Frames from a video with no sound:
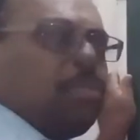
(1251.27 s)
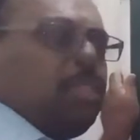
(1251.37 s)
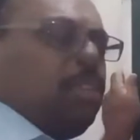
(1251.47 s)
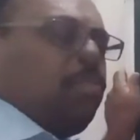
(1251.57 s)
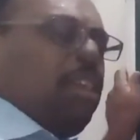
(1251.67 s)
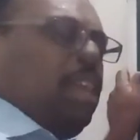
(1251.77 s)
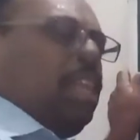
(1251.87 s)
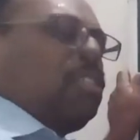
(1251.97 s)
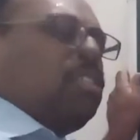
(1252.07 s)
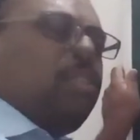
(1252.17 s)
comes in
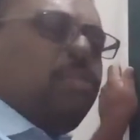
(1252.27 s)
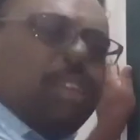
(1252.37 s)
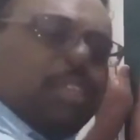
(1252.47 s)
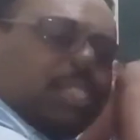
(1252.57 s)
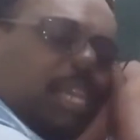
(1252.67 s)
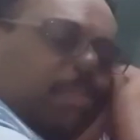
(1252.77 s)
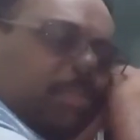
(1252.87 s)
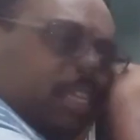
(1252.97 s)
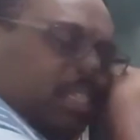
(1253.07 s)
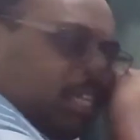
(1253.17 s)
various different
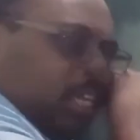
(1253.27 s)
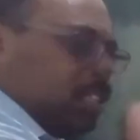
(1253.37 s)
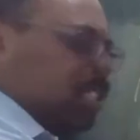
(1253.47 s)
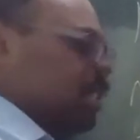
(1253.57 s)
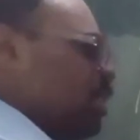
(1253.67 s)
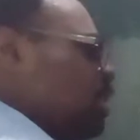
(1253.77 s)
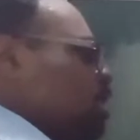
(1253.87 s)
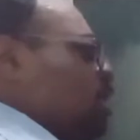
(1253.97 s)
shapes and size.